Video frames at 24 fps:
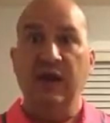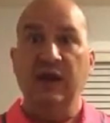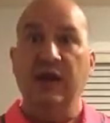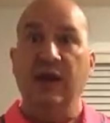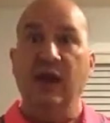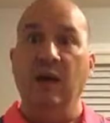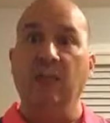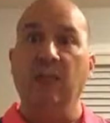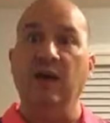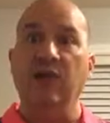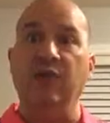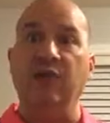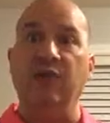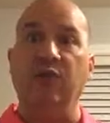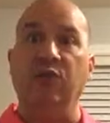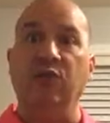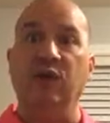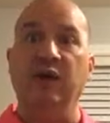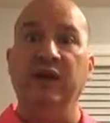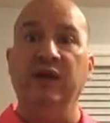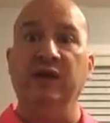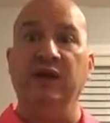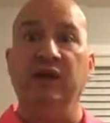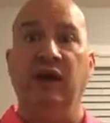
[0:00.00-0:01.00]
Number
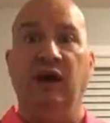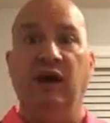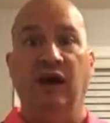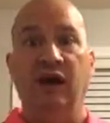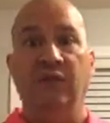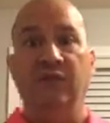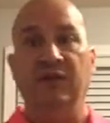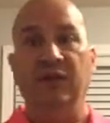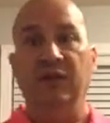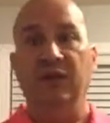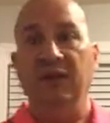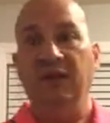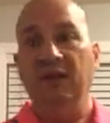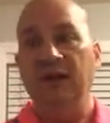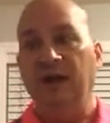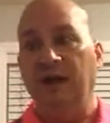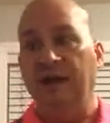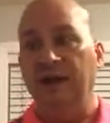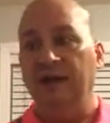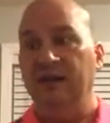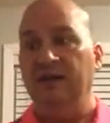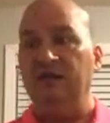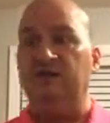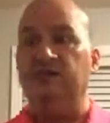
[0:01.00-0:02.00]
3 love
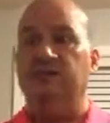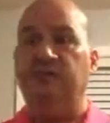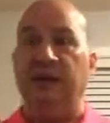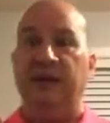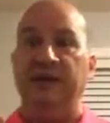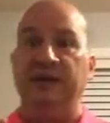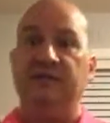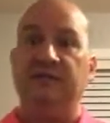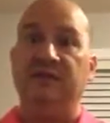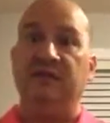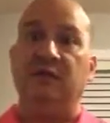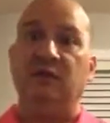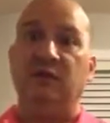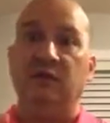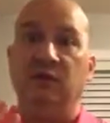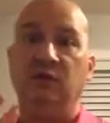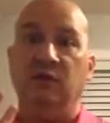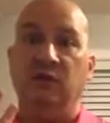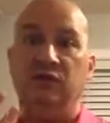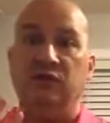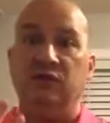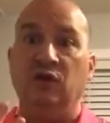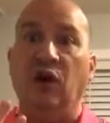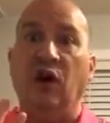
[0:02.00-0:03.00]
is basically
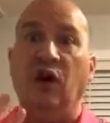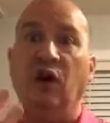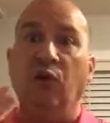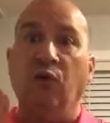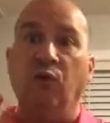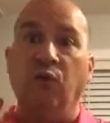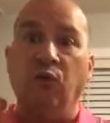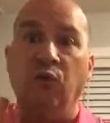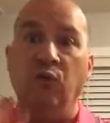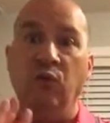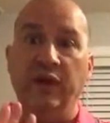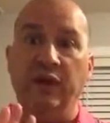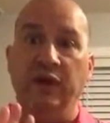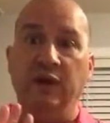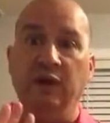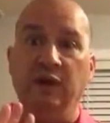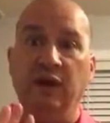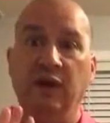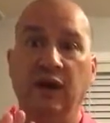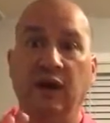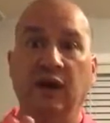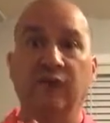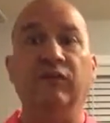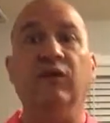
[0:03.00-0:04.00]
what's called real
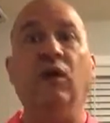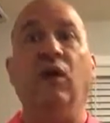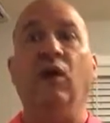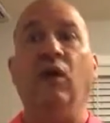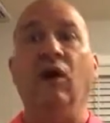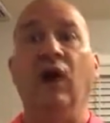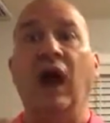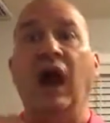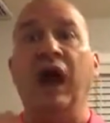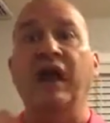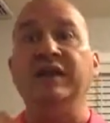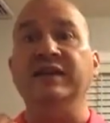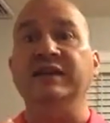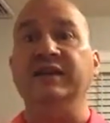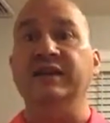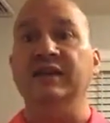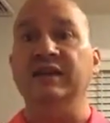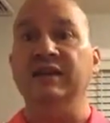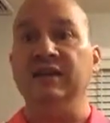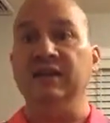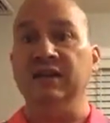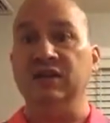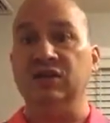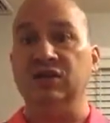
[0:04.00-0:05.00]
love or
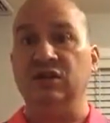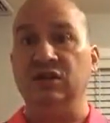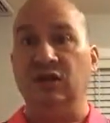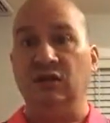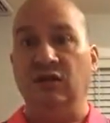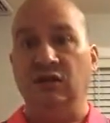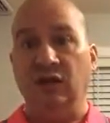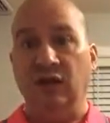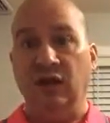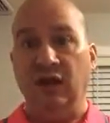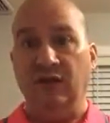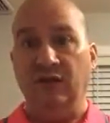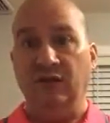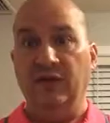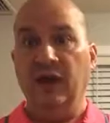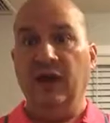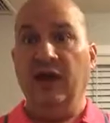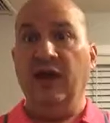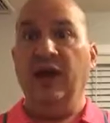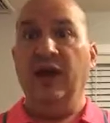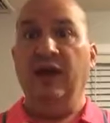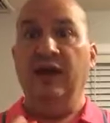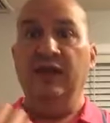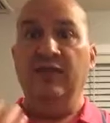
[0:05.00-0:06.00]
unconditional love.
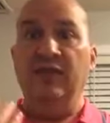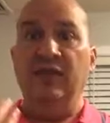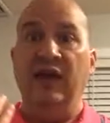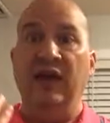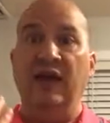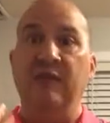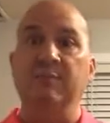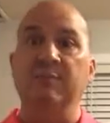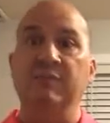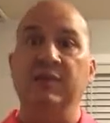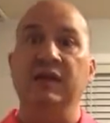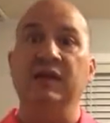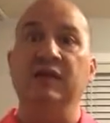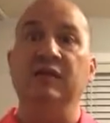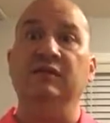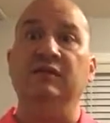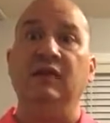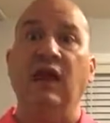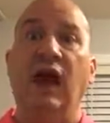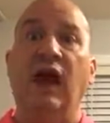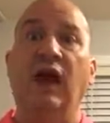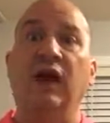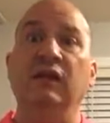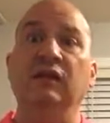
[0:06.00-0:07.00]
And that
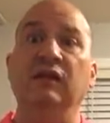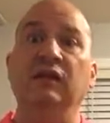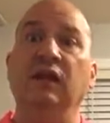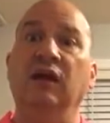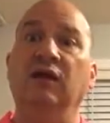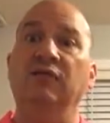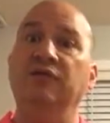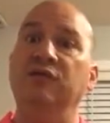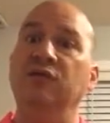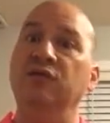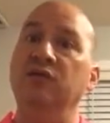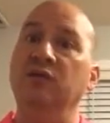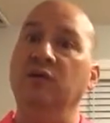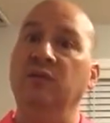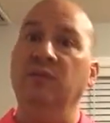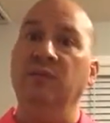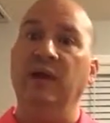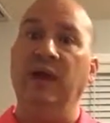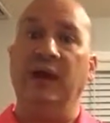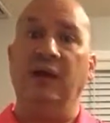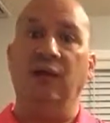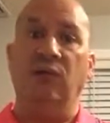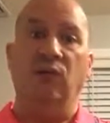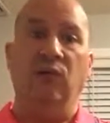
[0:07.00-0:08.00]
means I love you no
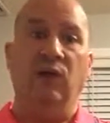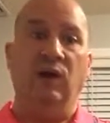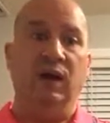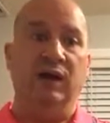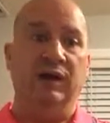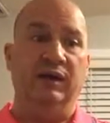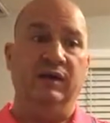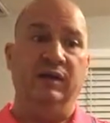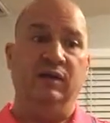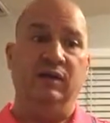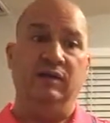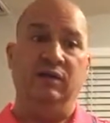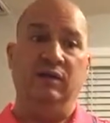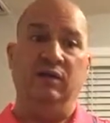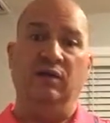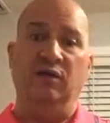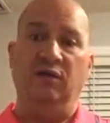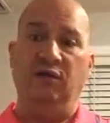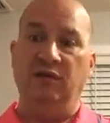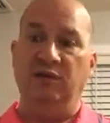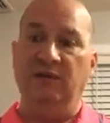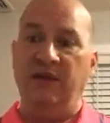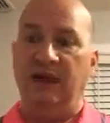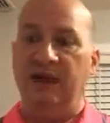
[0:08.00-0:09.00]
matter what. And
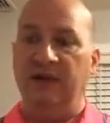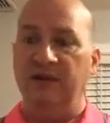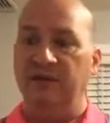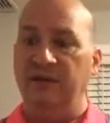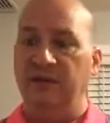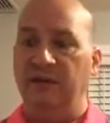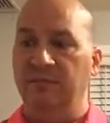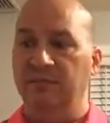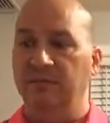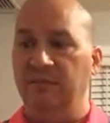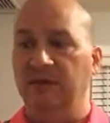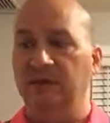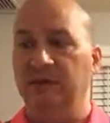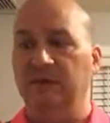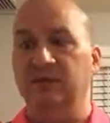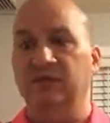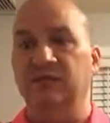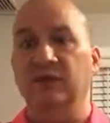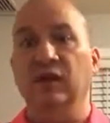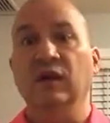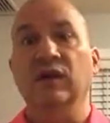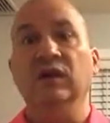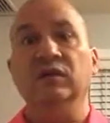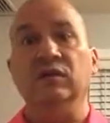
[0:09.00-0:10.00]
and that
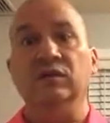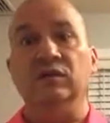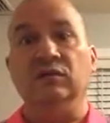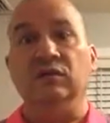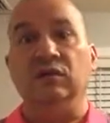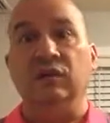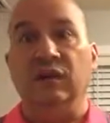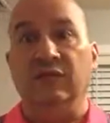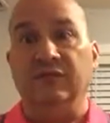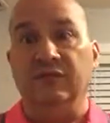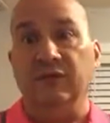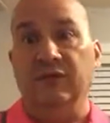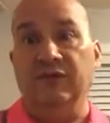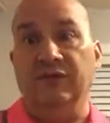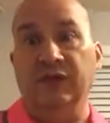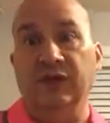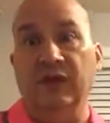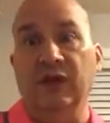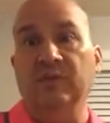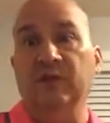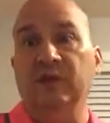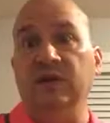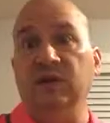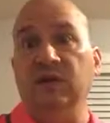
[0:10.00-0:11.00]
means you love your
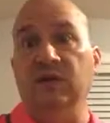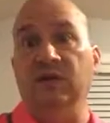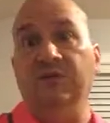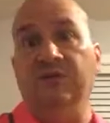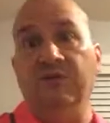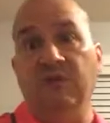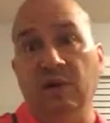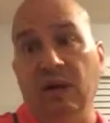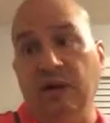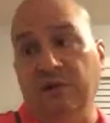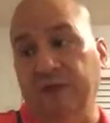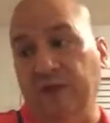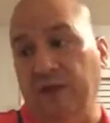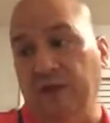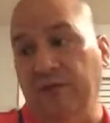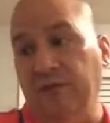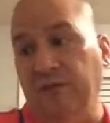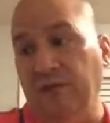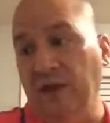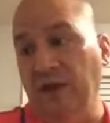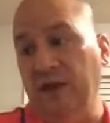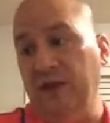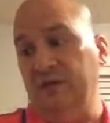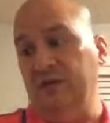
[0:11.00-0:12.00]
family, you love your
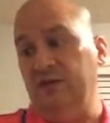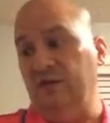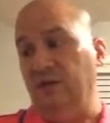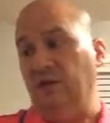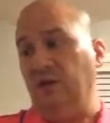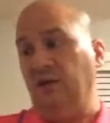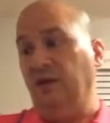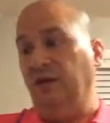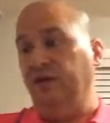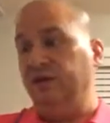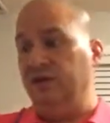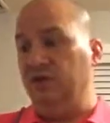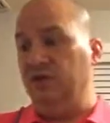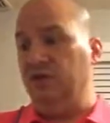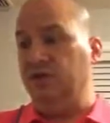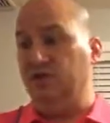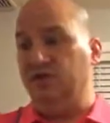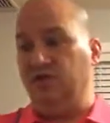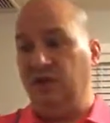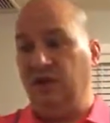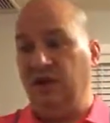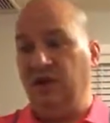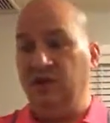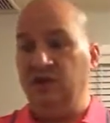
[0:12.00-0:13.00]
friends, you love your
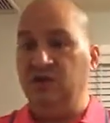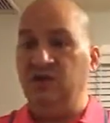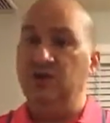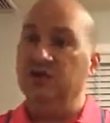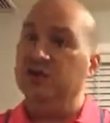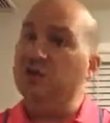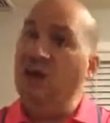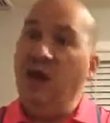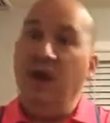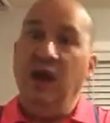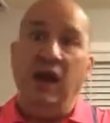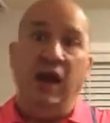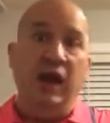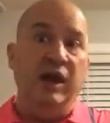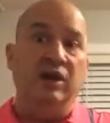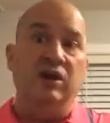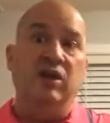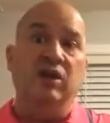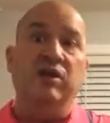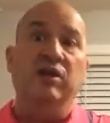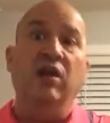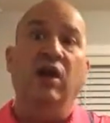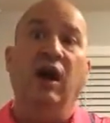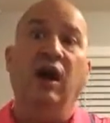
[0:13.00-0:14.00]
strangers, and
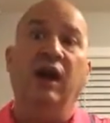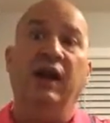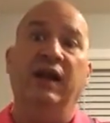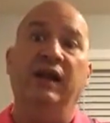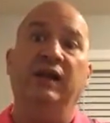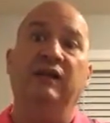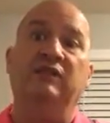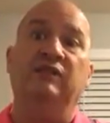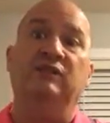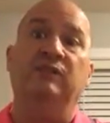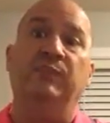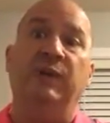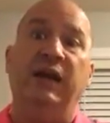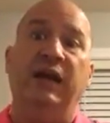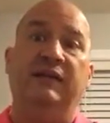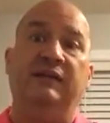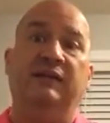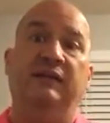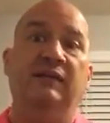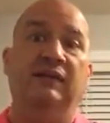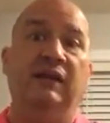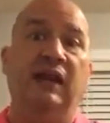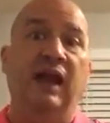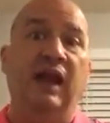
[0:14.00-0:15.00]
you're not
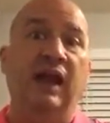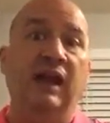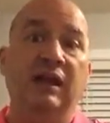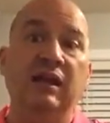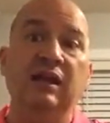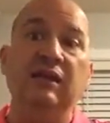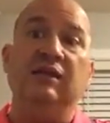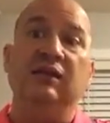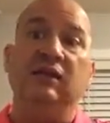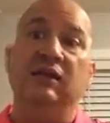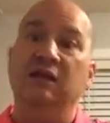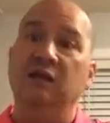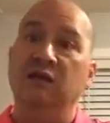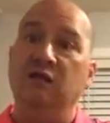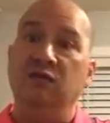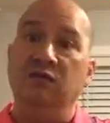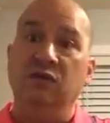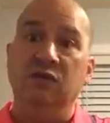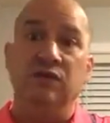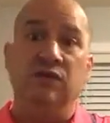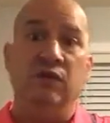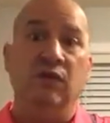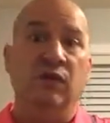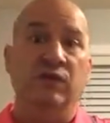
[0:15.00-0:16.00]
expecting anything in
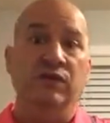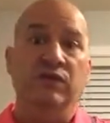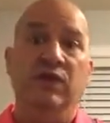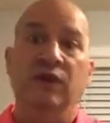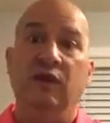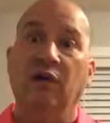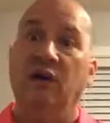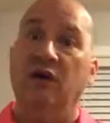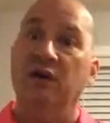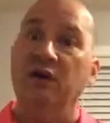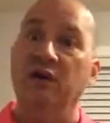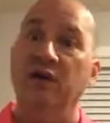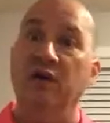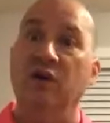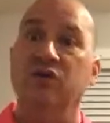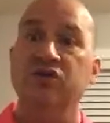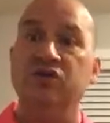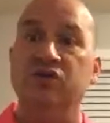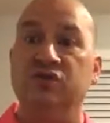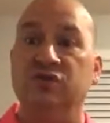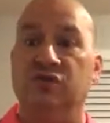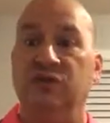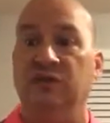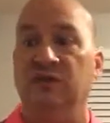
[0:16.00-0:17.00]
return. There are no
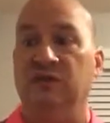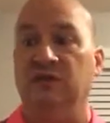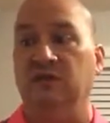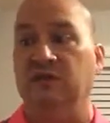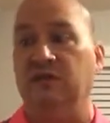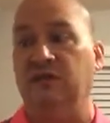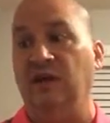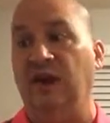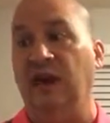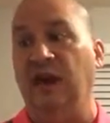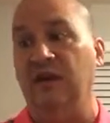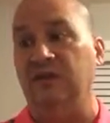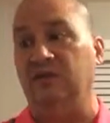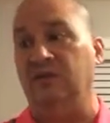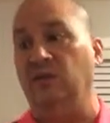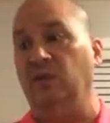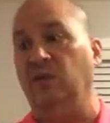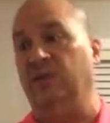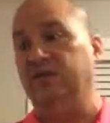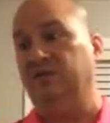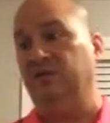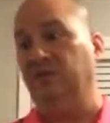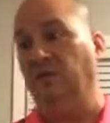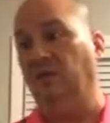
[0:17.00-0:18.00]
strings attached
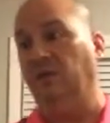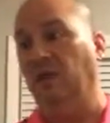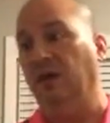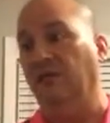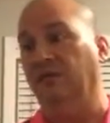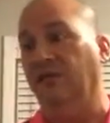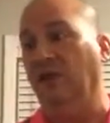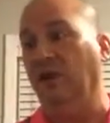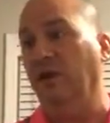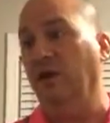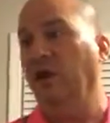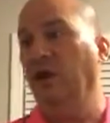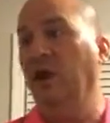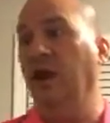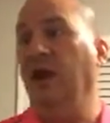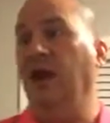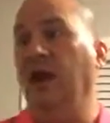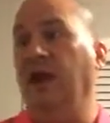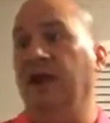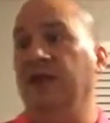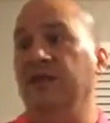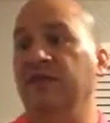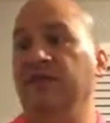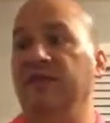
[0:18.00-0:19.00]
whatsoever.
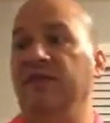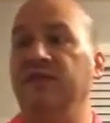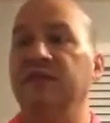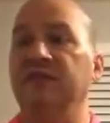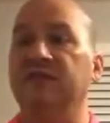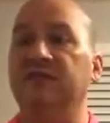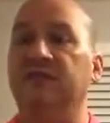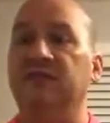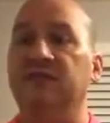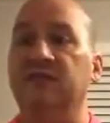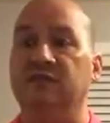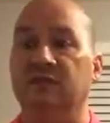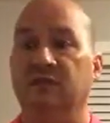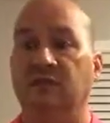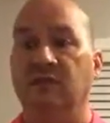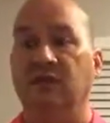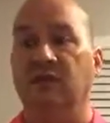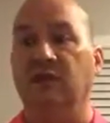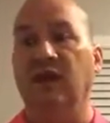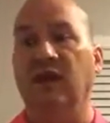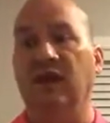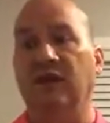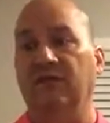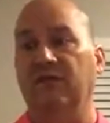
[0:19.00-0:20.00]
And this is the
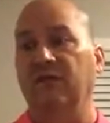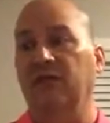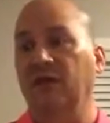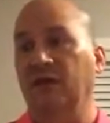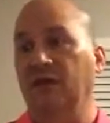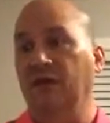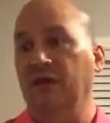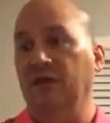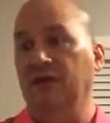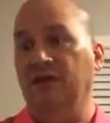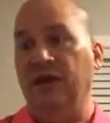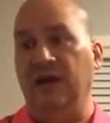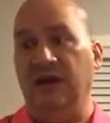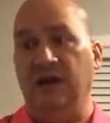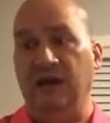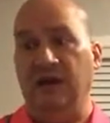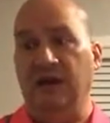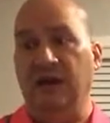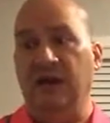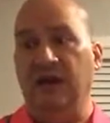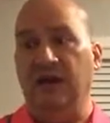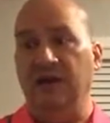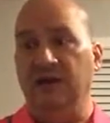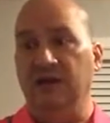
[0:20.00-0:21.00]
love
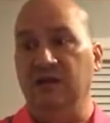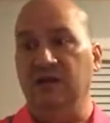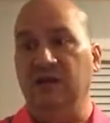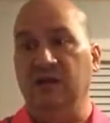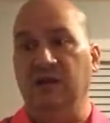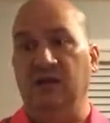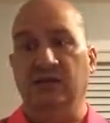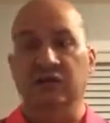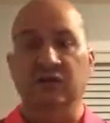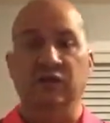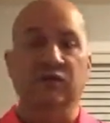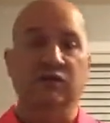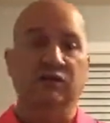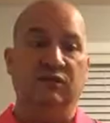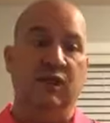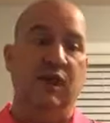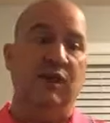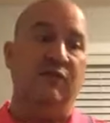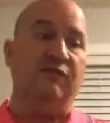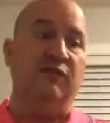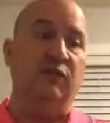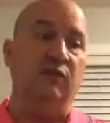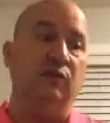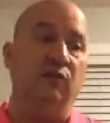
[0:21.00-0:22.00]
that you
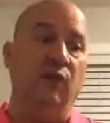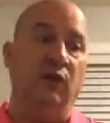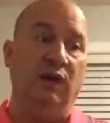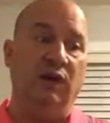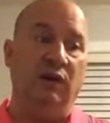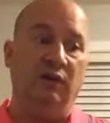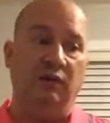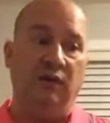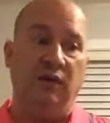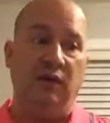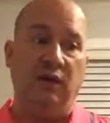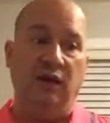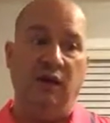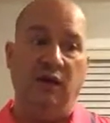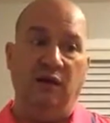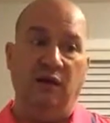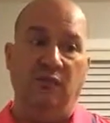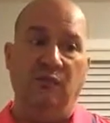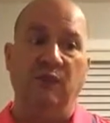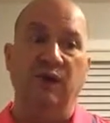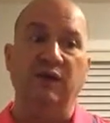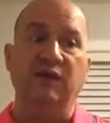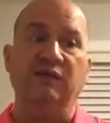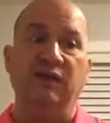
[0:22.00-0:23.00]
definitely want
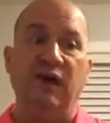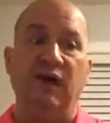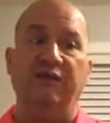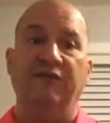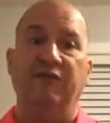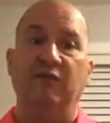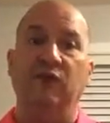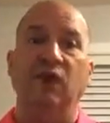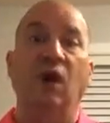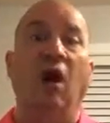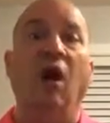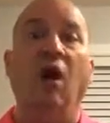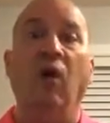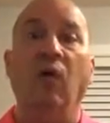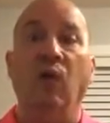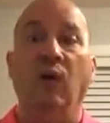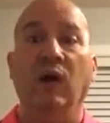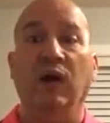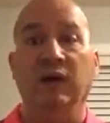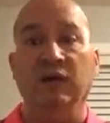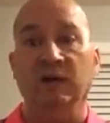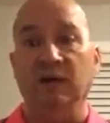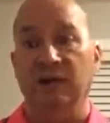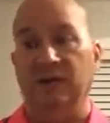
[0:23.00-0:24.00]
to we definitely all
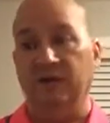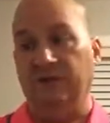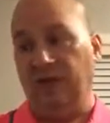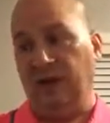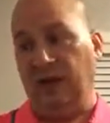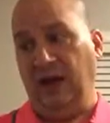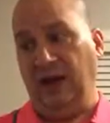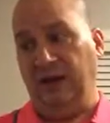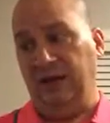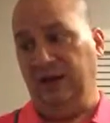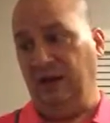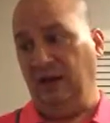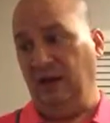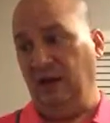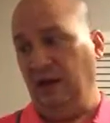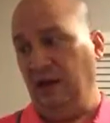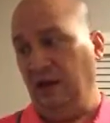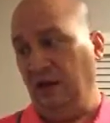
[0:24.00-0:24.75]
want to live at.